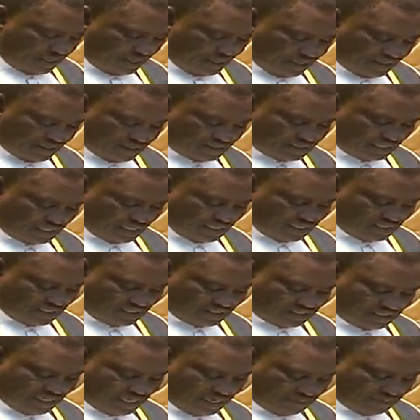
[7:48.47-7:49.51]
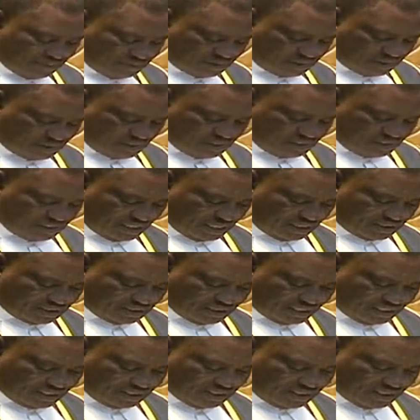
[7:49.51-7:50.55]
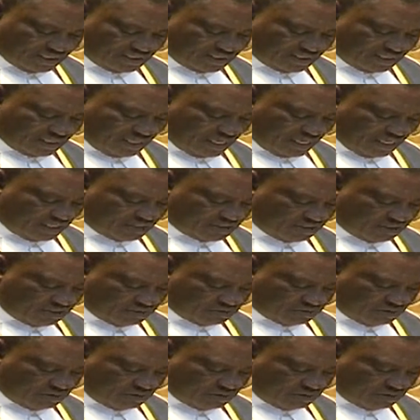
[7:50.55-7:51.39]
and the Sergeant-at-Arms shall take necessary action